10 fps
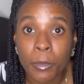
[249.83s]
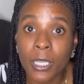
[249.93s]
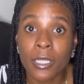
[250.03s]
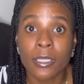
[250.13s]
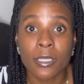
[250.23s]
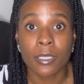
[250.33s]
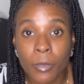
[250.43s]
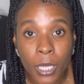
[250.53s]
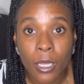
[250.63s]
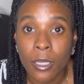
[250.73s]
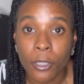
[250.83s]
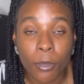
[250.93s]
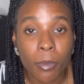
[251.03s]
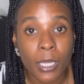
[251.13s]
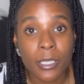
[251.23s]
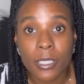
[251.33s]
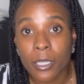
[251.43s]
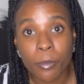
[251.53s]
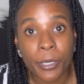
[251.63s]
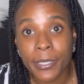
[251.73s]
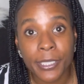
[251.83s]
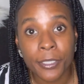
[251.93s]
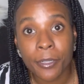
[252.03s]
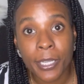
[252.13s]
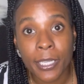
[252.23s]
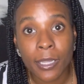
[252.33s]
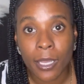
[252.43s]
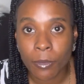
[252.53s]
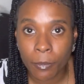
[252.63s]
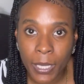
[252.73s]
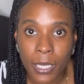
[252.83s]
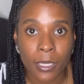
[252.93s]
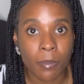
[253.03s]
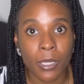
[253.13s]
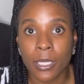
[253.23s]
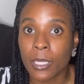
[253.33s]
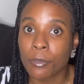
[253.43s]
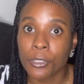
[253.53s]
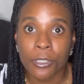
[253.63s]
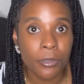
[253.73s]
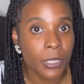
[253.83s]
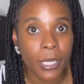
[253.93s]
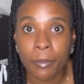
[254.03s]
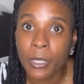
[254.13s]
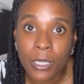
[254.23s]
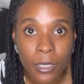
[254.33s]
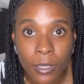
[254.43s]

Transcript: because they're probably celebrating in their head like, man, I'm glad that was you and not me.